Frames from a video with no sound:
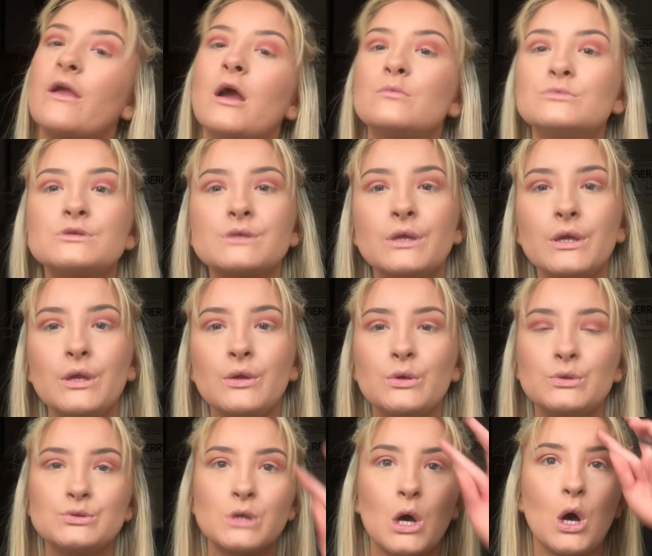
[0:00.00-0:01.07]
think I'm just going to
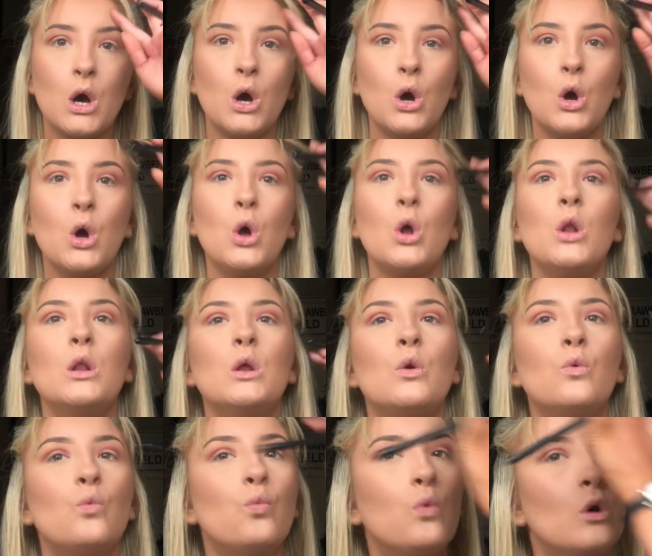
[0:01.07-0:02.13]
use all
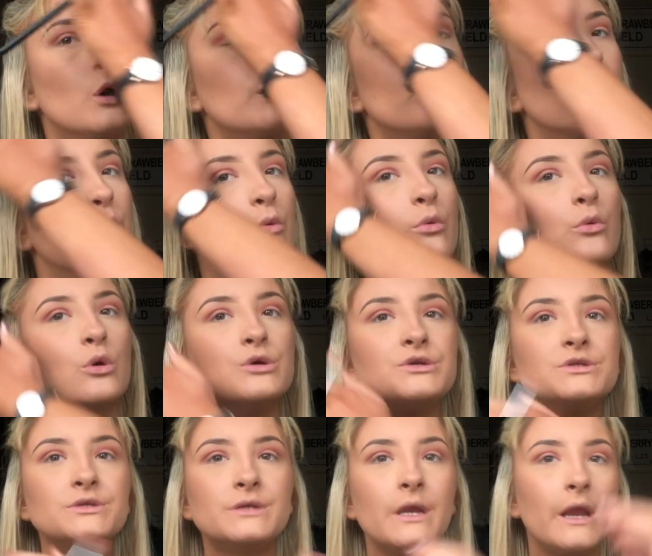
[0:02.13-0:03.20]
one
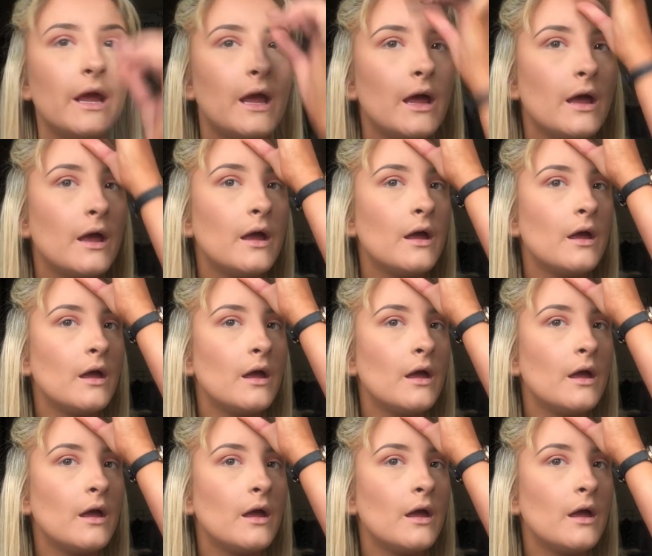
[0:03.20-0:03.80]
brush today,